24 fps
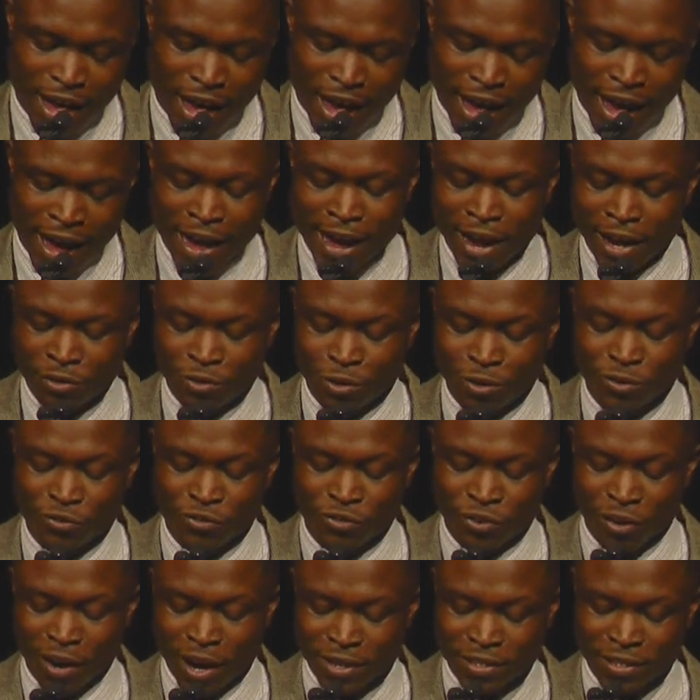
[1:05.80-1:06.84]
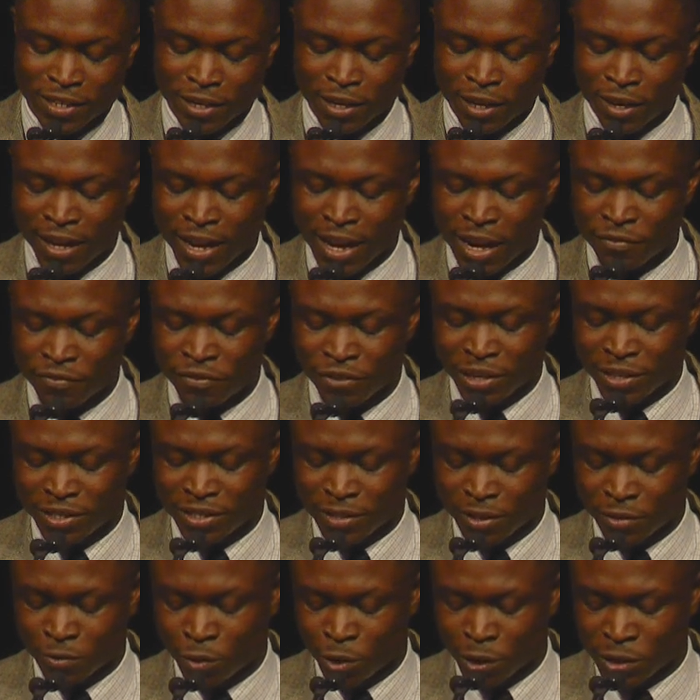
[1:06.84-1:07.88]
I had contracted a
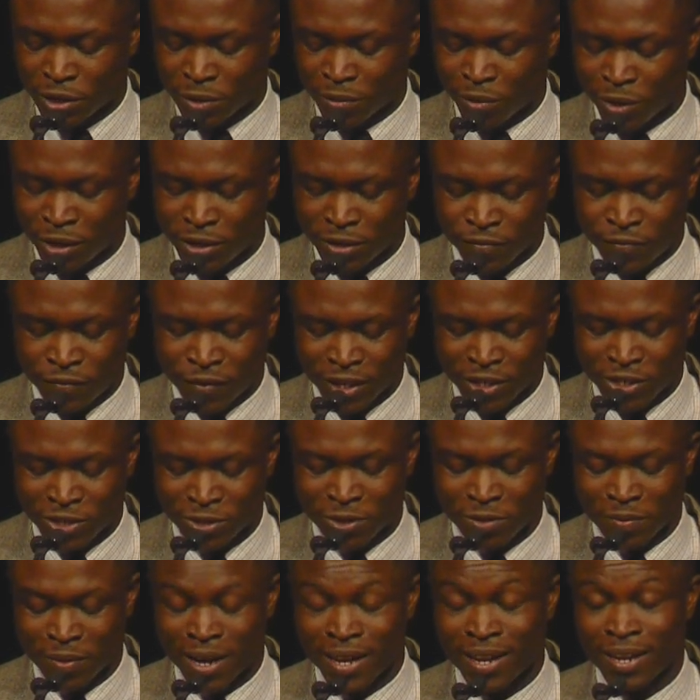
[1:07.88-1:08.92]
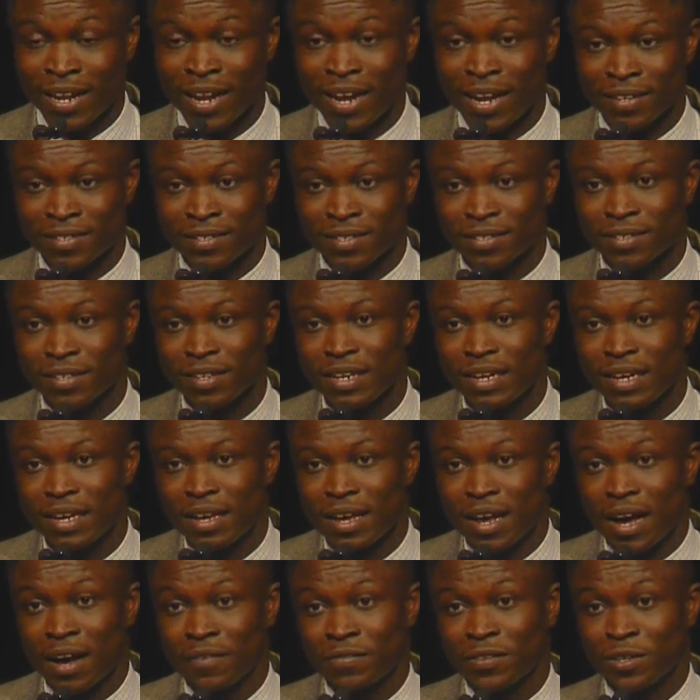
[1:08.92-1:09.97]
life-threatening waterborne infection on my legs
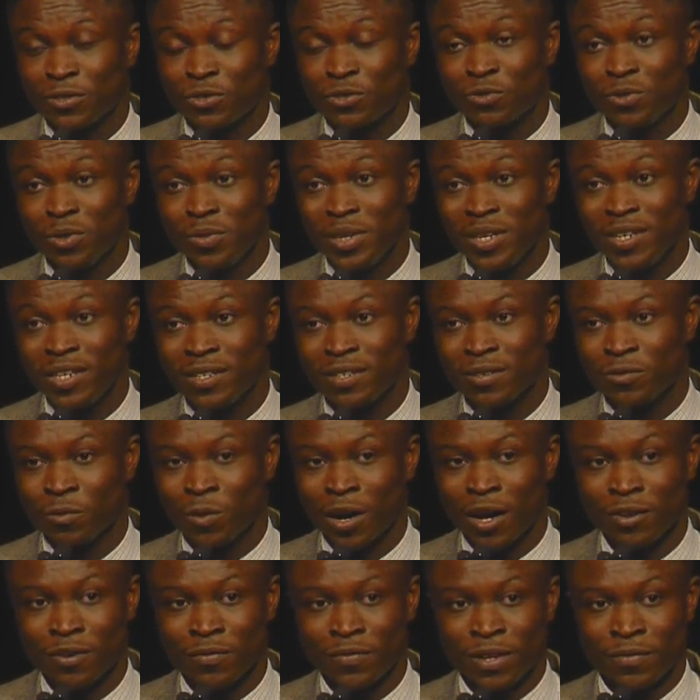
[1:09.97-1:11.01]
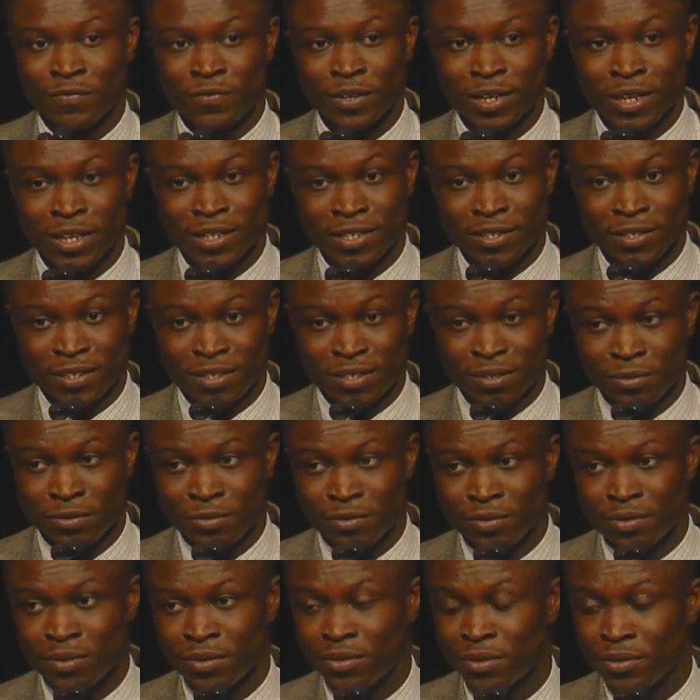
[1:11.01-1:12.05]
after swimming in one of the village's
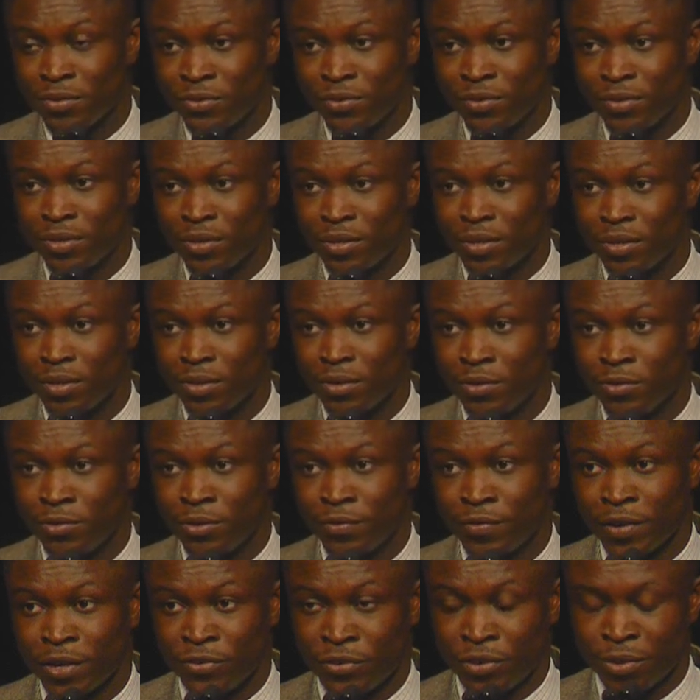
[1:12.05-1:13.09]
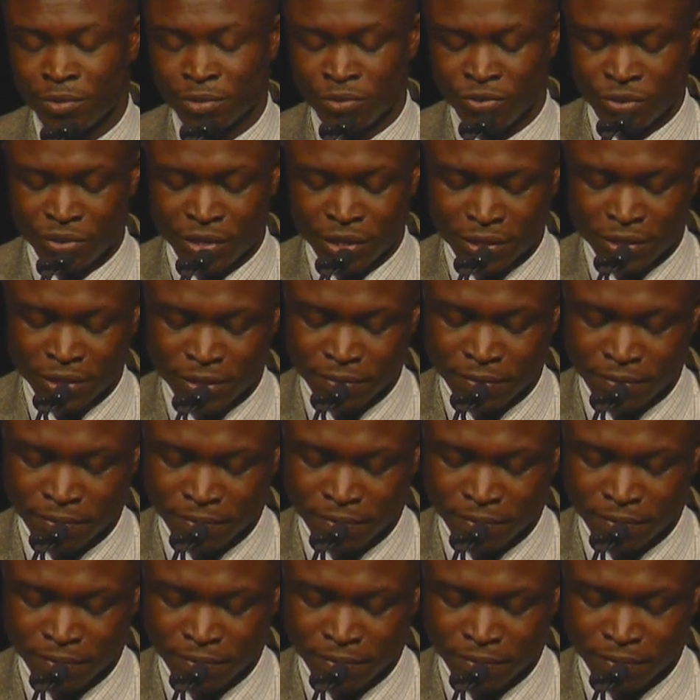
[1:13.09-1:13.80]
river tributaries.